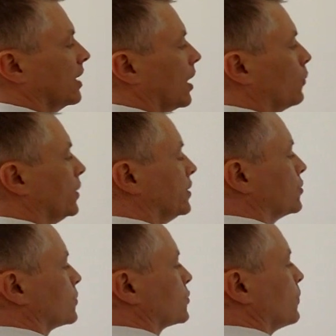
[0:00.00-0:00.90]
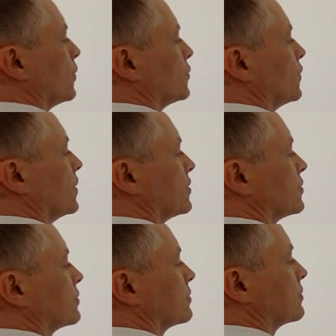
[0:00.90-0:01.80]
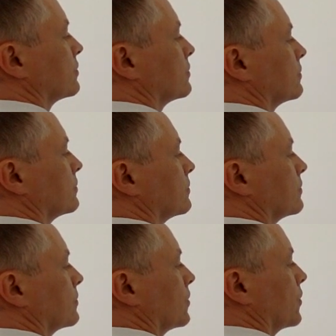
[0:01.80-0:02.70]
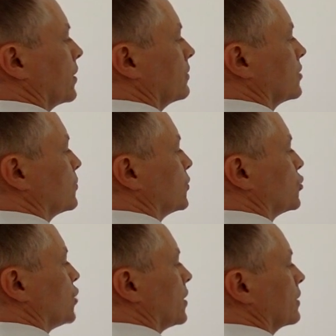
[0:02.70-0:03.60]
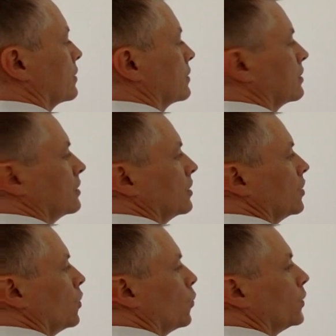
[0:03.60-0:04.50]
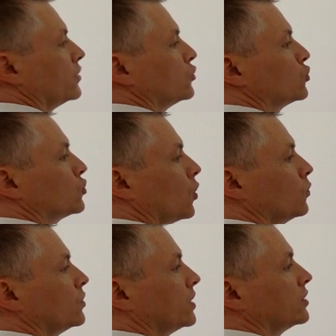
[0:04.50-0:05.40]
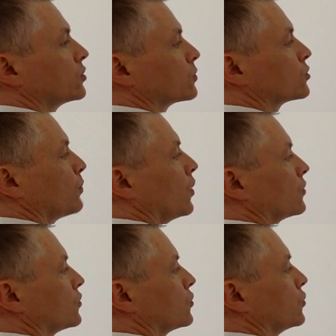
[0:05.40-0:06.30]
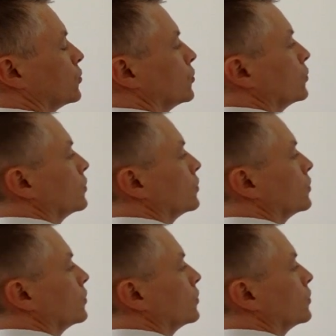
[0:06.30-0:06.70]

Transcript: and we need to respond to this. Okay, let's put a check. We don't need to respond to